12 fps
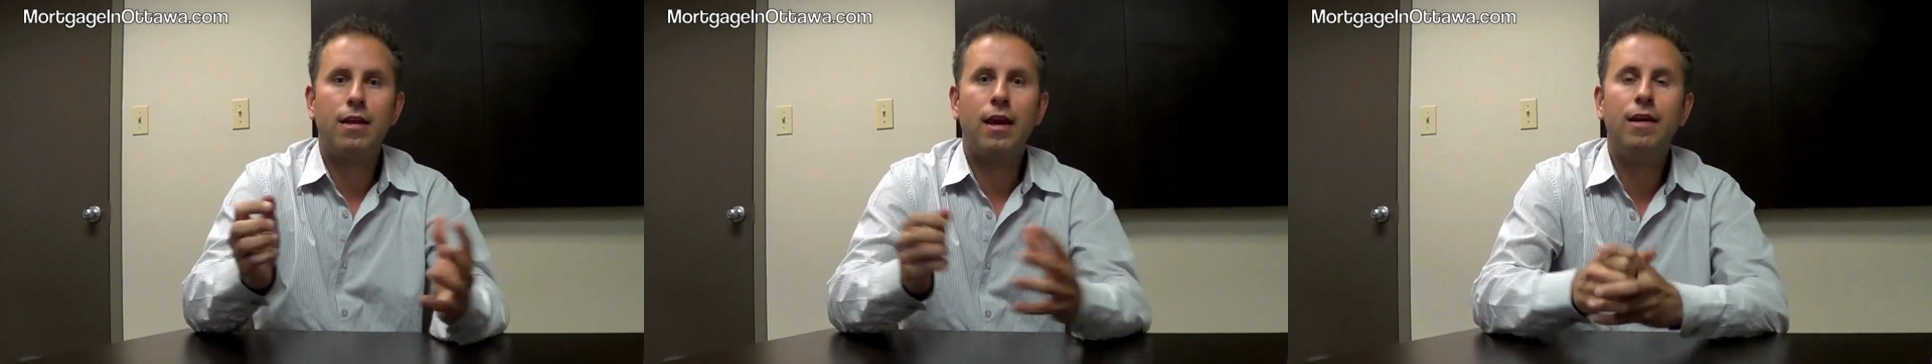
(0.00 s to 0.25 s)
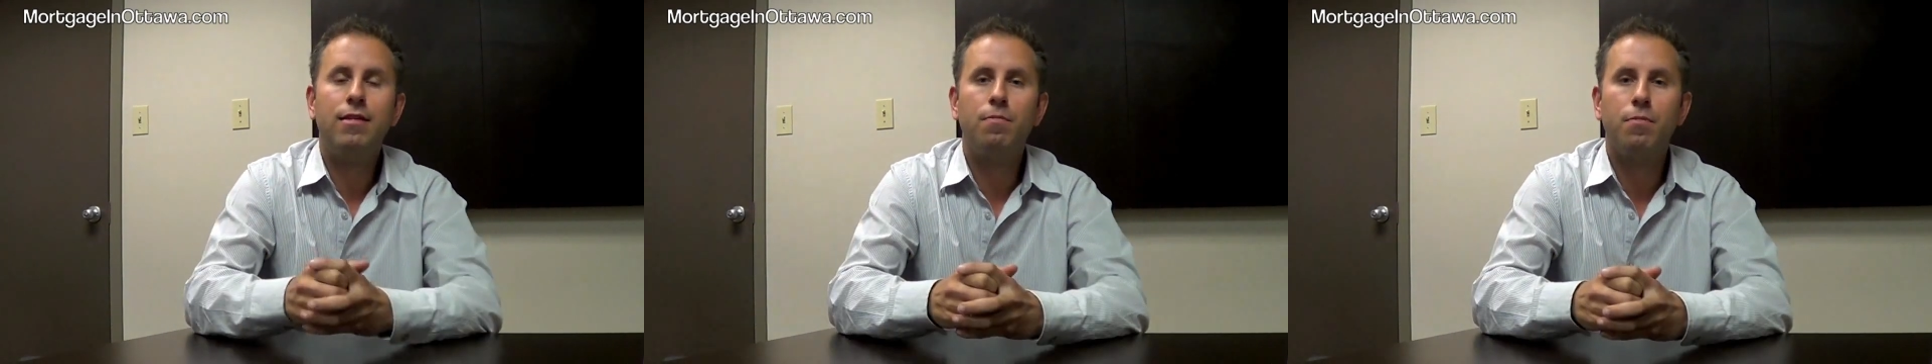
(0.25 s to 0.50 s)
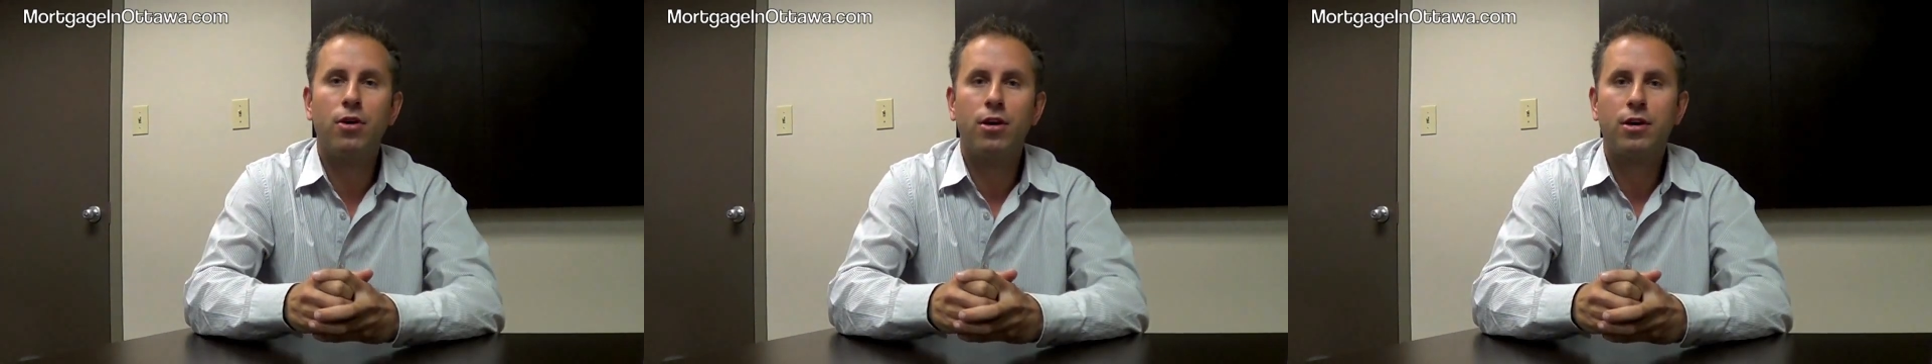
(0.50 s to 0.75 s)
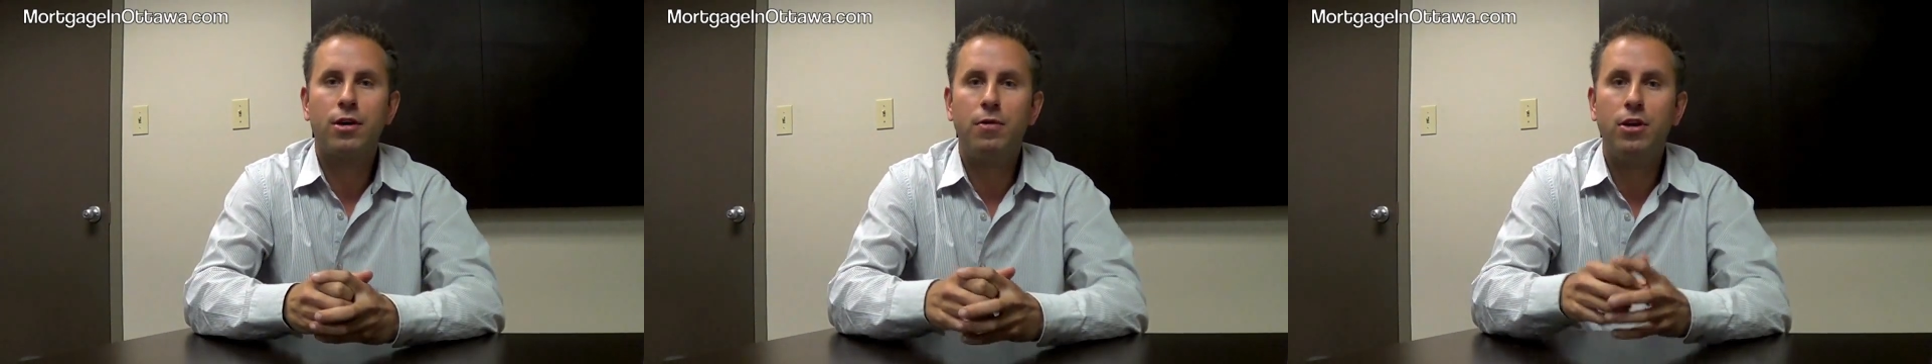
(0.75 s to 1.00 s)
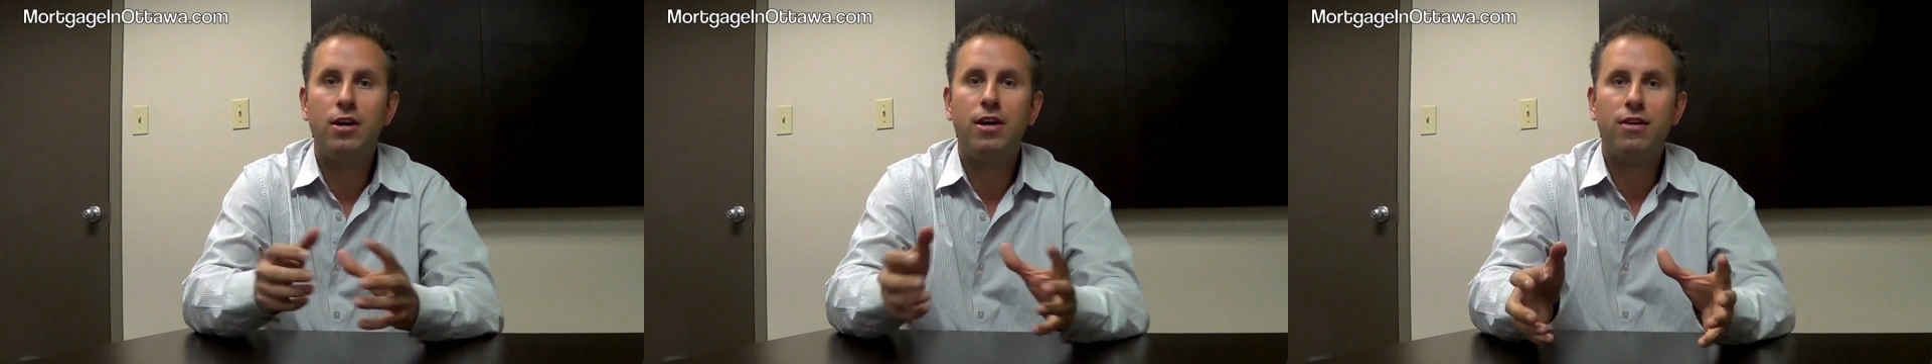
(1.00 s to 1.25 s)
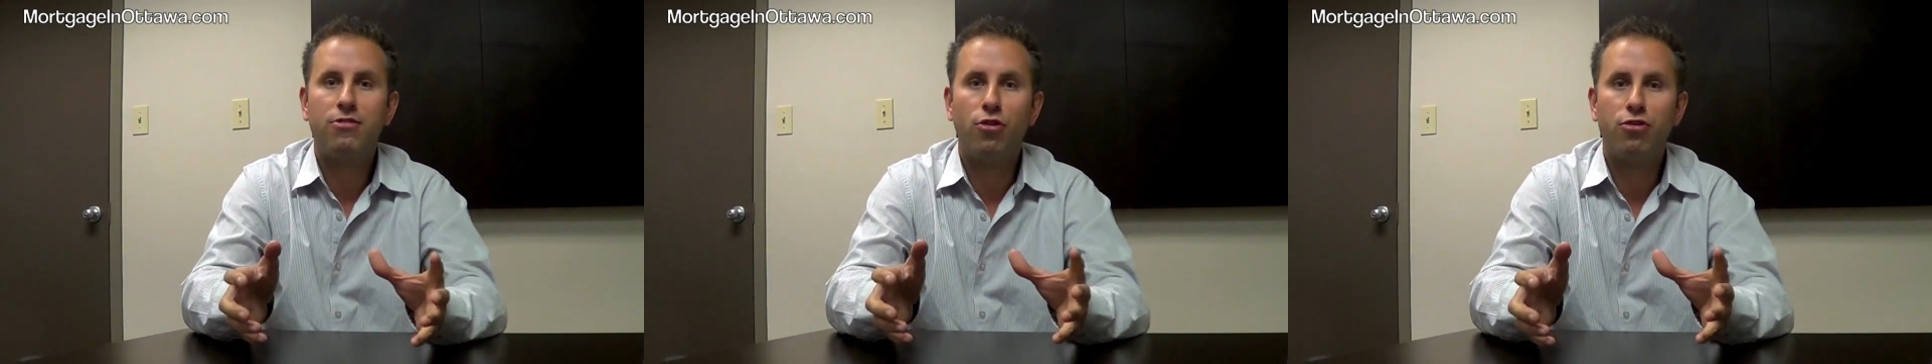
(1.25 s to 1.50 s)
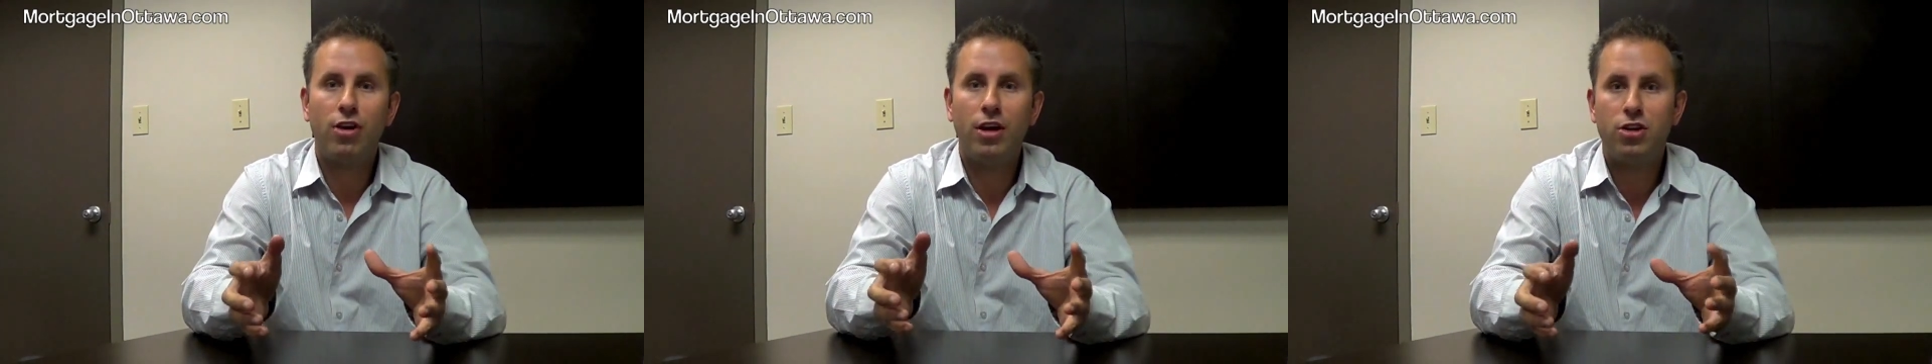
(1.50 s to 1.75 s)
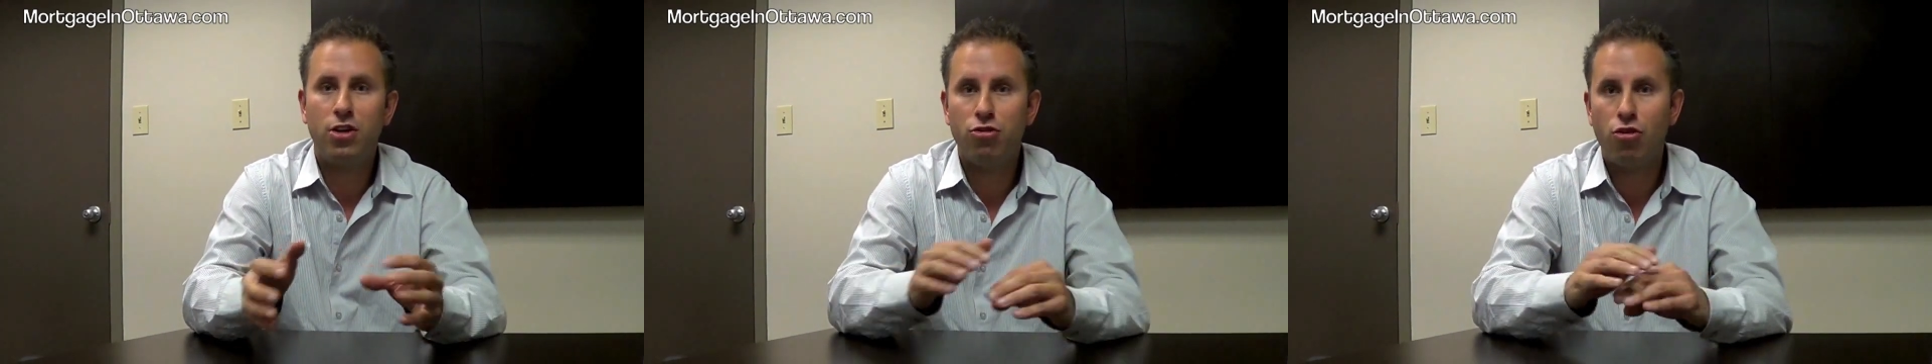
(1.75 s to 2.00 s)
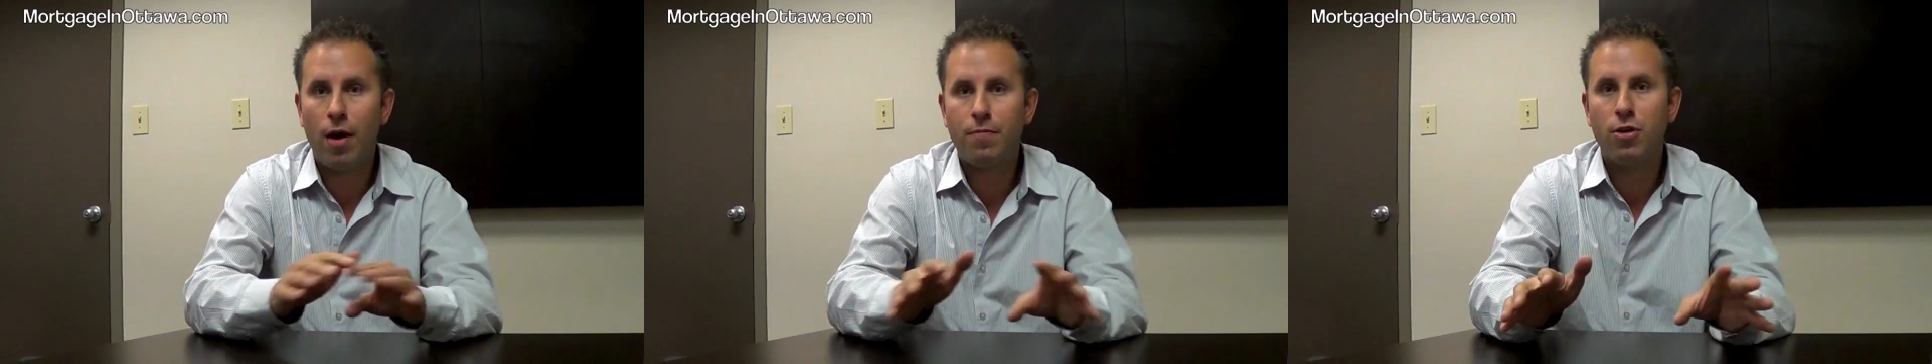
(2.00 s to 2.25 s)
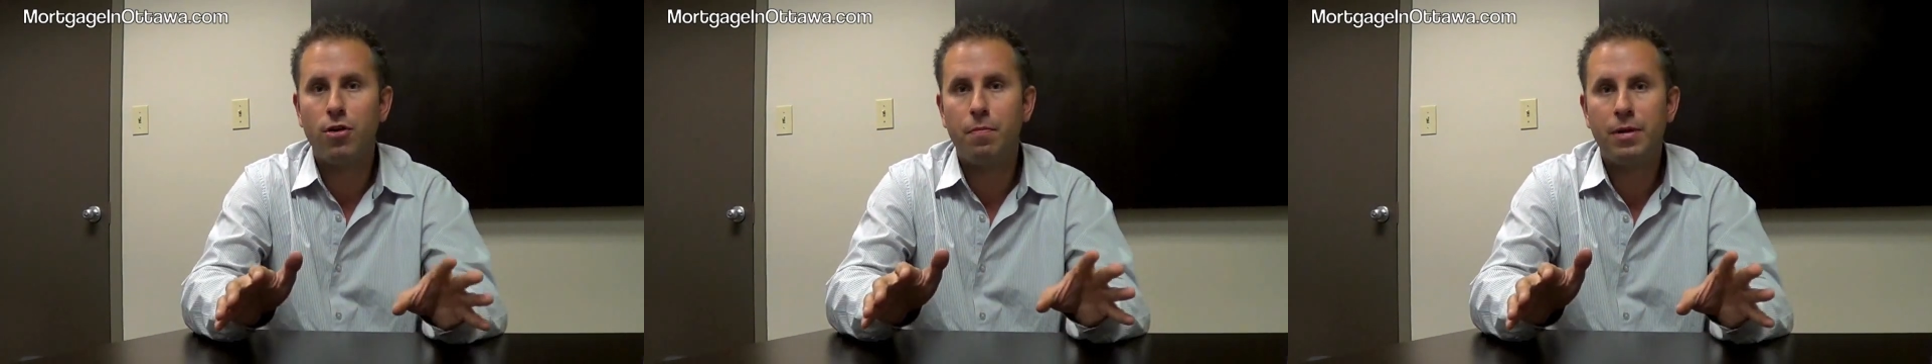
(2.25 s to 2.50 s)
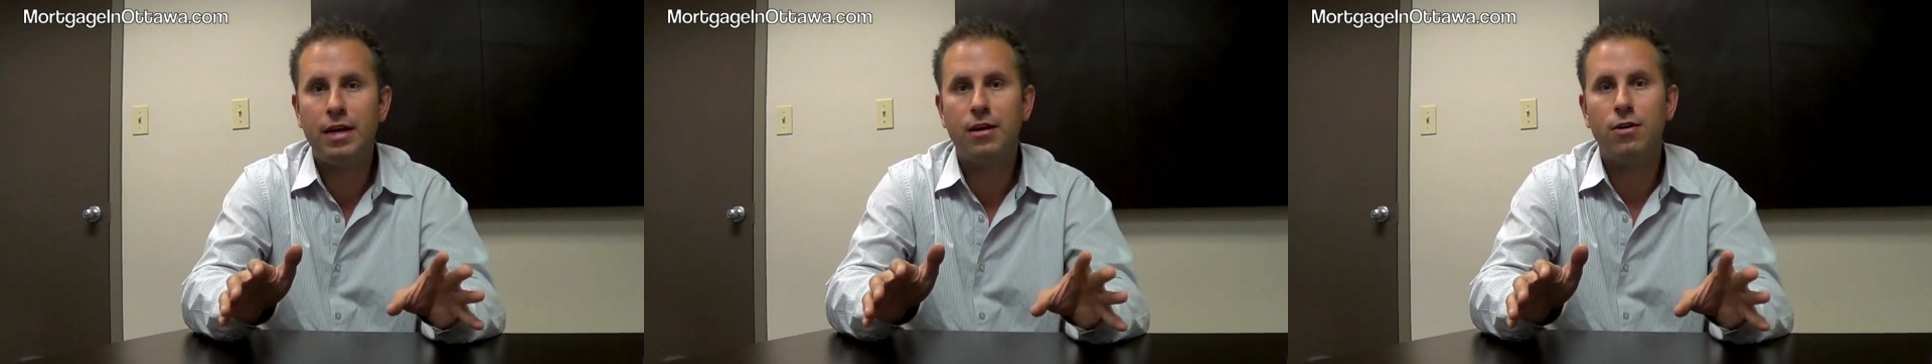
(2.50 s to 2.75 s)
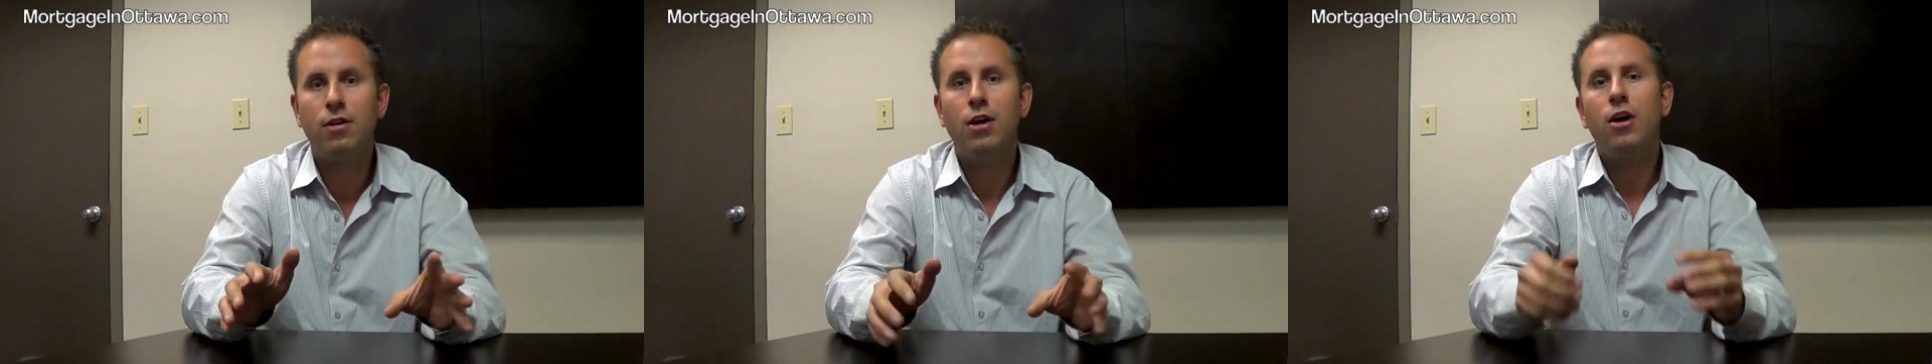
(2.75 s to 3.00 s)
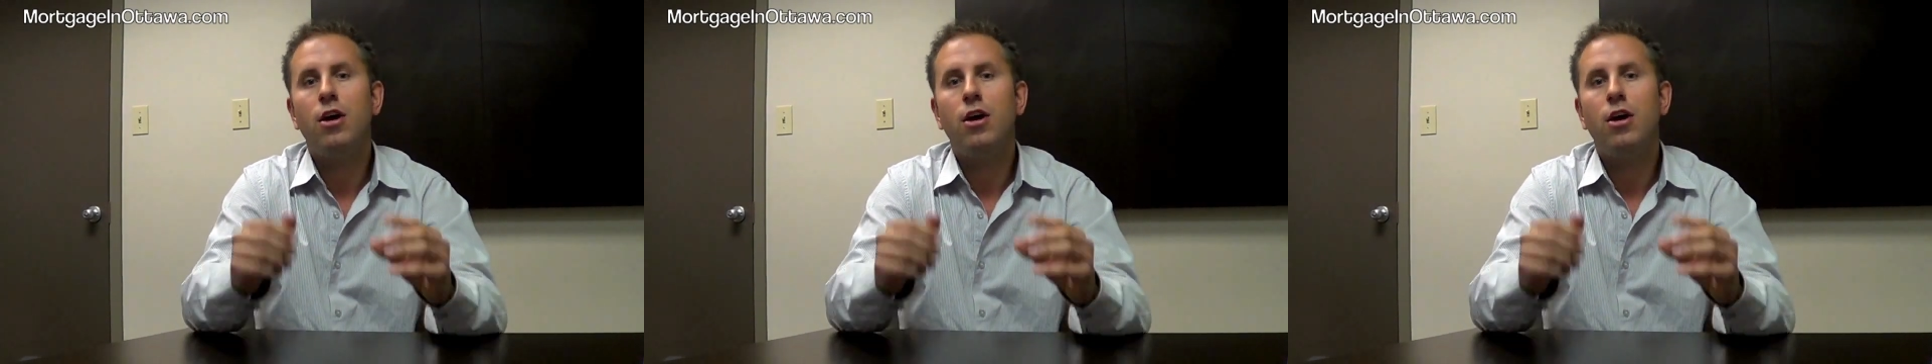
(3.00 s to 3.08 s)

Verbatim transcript: Hintonburg Community Association drop their appeal